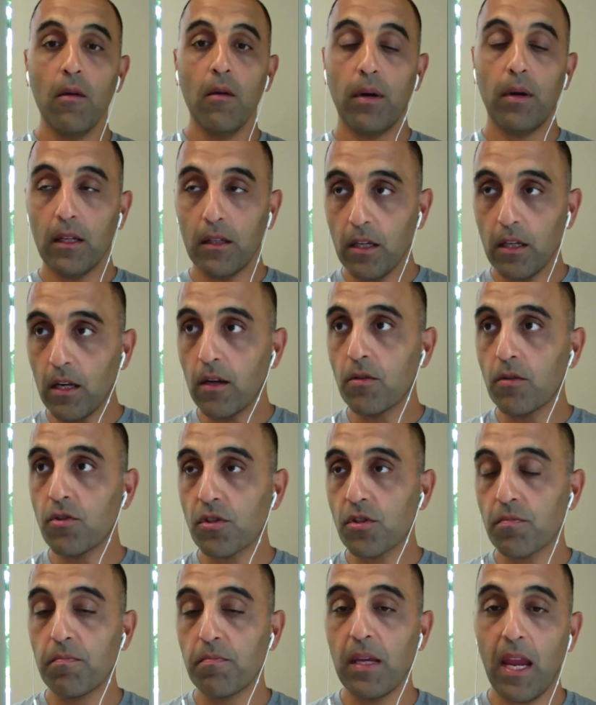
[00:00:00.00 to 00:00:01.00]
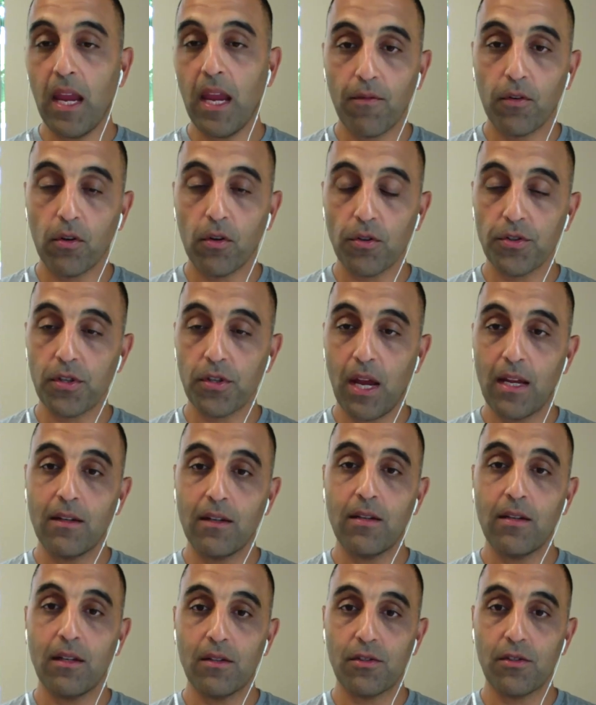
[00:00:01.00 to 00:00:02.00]
but, just behavioral
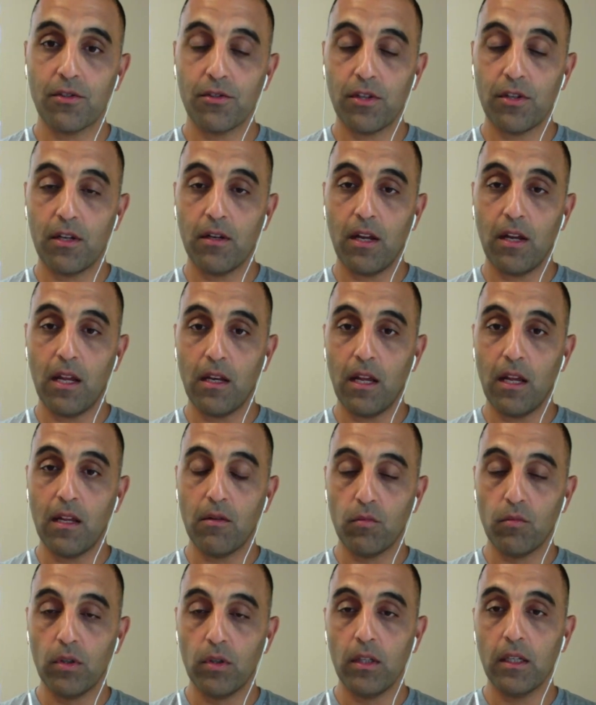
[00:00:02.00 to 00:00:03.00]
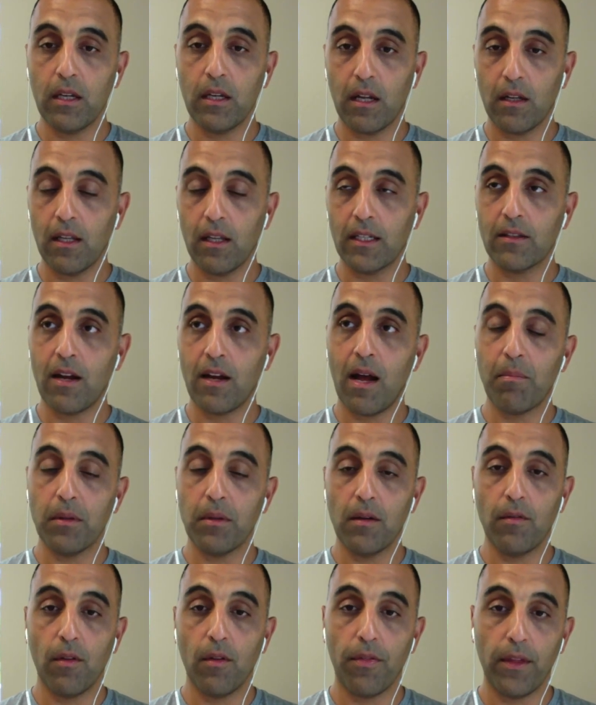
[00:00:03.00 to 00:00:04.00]
scientists and really kind of like top
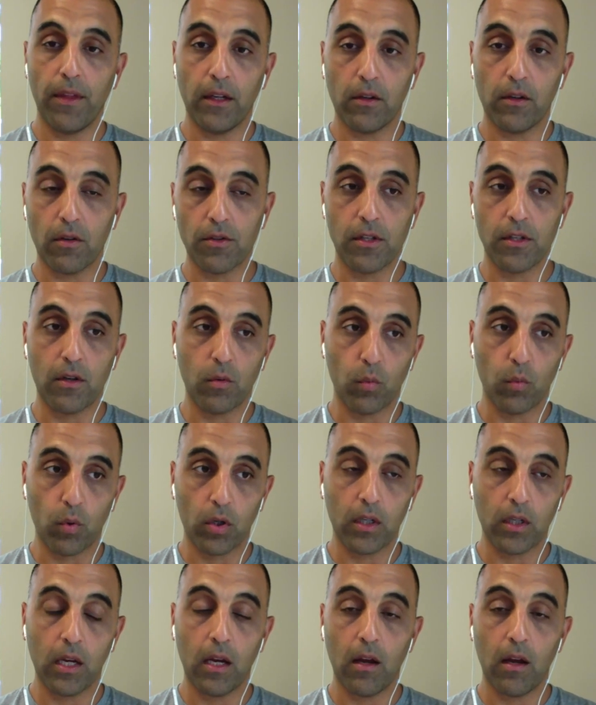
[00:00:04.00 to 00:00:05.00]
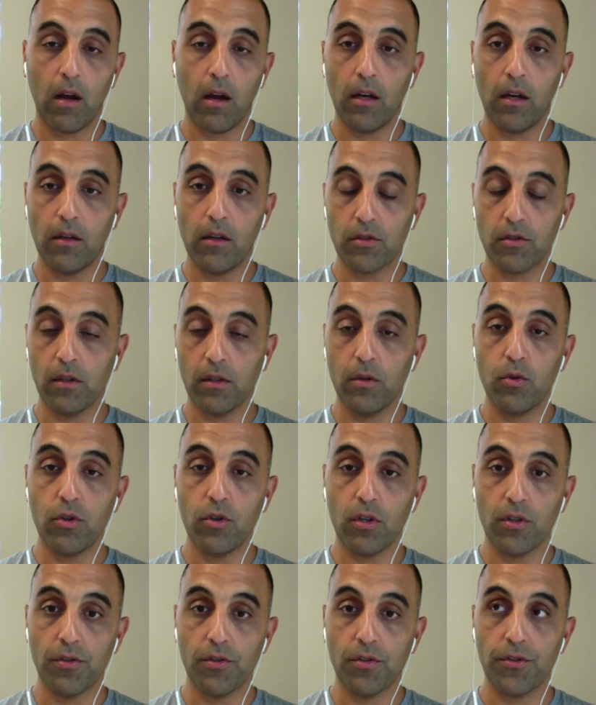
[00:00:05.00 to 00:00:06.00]
level thinkers that are working on
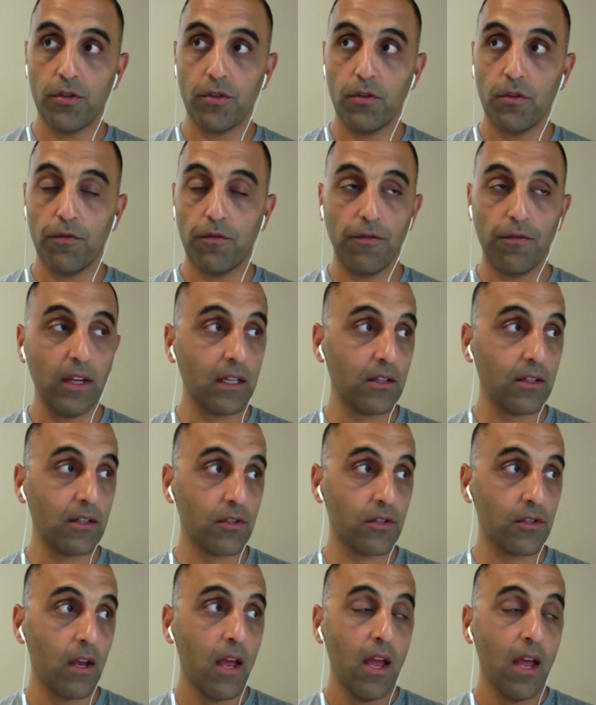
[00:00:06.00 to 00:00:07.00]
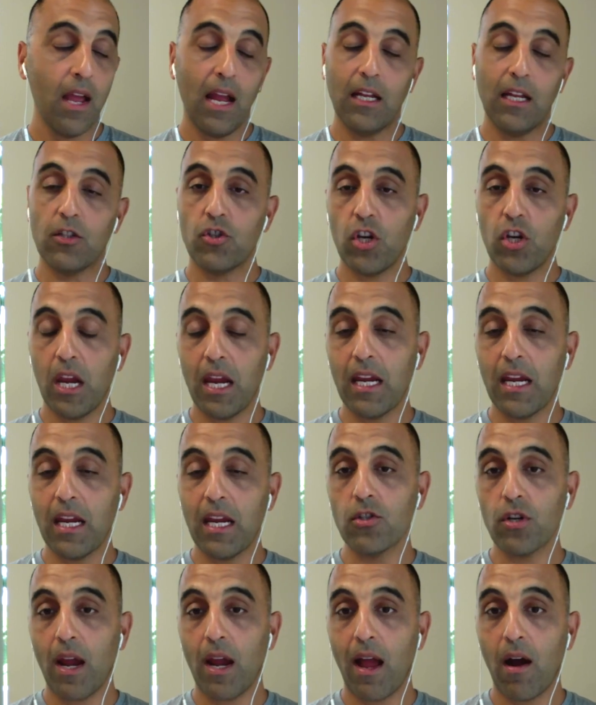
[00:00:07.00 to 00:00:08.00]
solutions to fix and
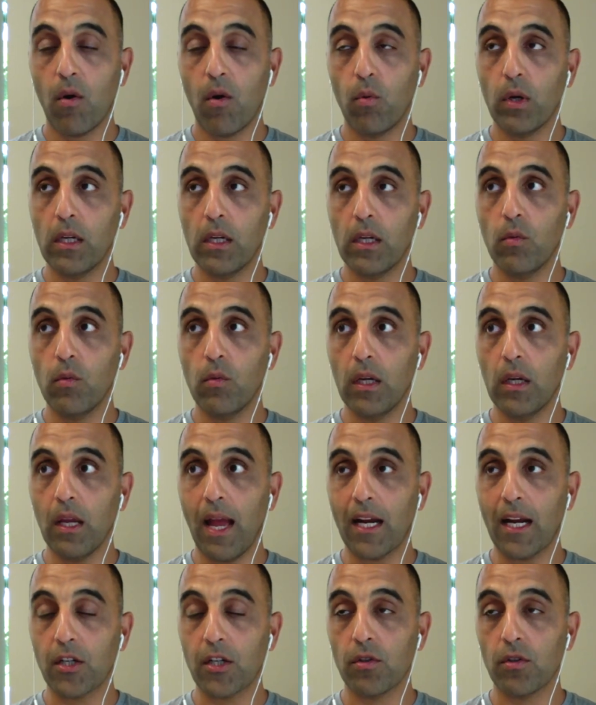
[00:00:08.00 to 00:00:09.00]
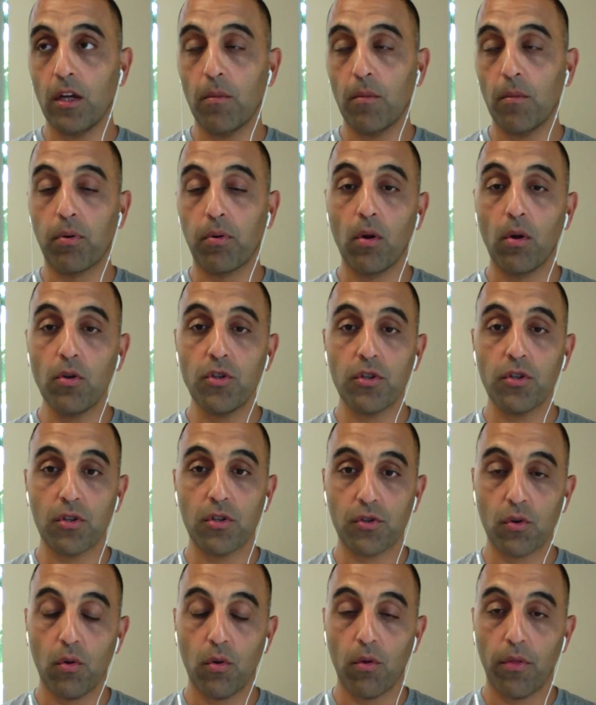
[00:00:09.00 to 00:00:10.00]
change how we actually approach
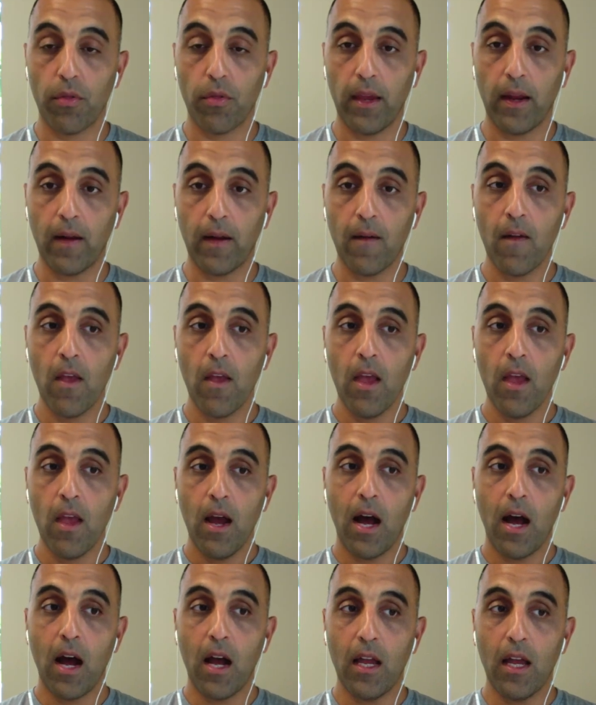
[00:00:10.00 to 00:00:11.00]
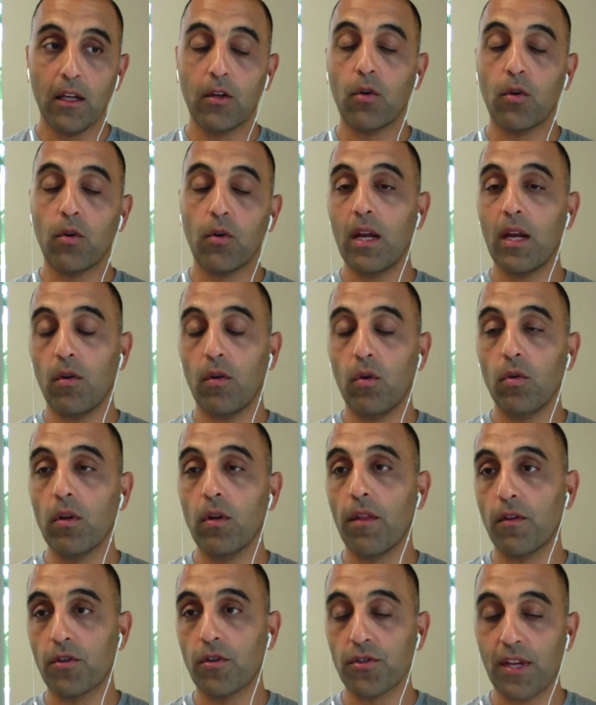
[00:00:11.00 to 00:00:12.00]
this whole thing and create a
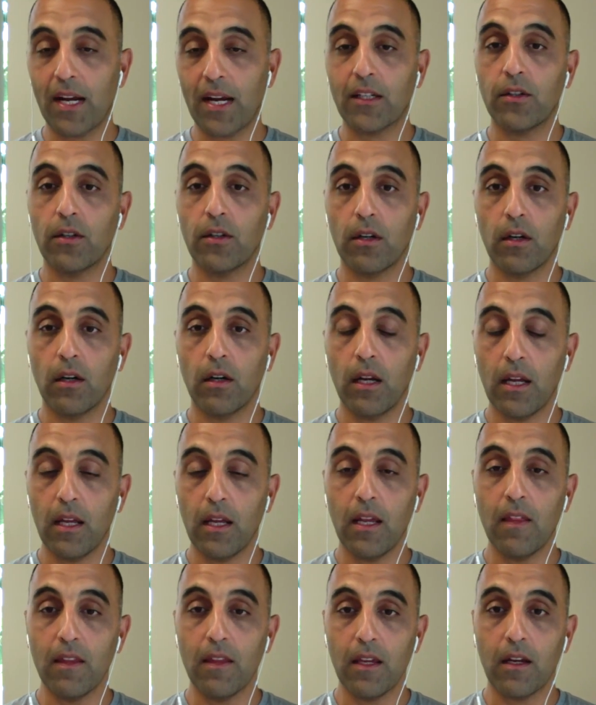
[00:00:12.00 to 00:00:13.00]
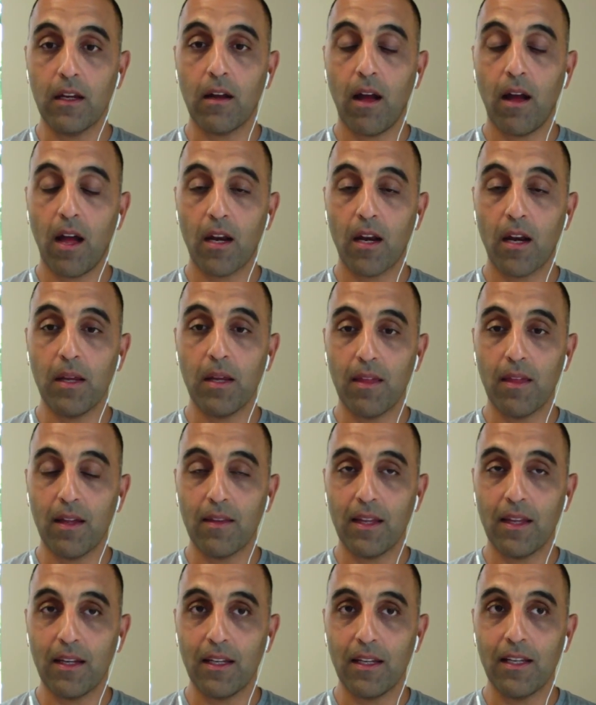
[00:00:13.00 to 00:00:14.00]
whole other sector in the economy
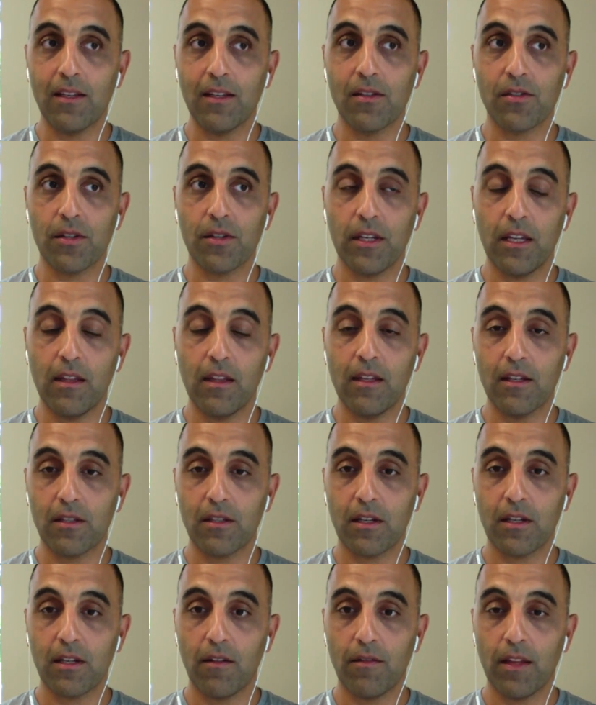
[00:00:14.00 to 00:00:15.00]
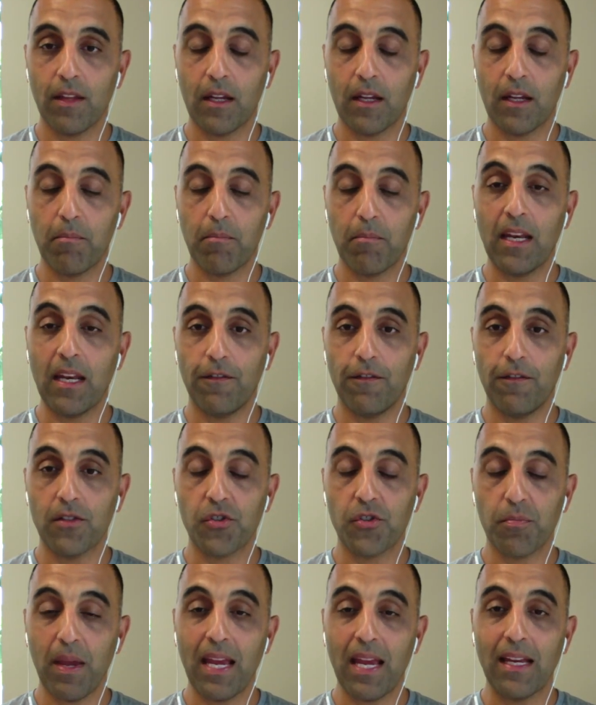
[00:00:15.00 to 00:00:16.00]
that is in this kind of like benefit
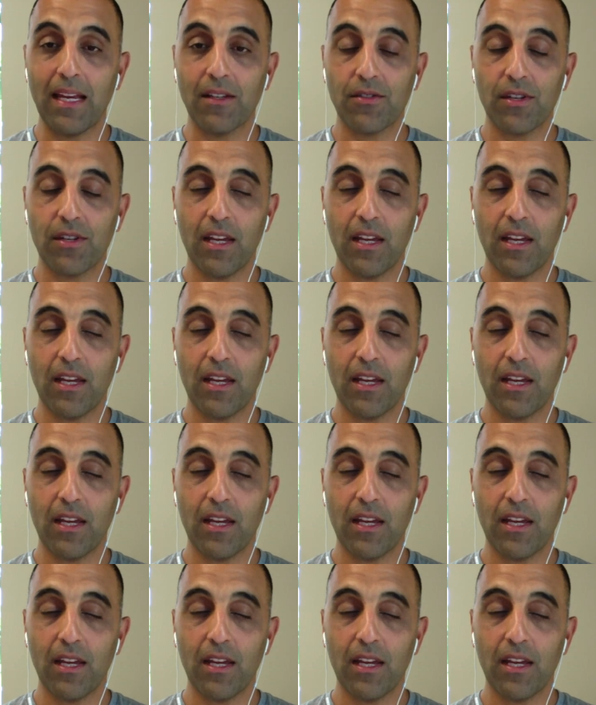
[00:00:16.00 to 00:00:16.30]
space.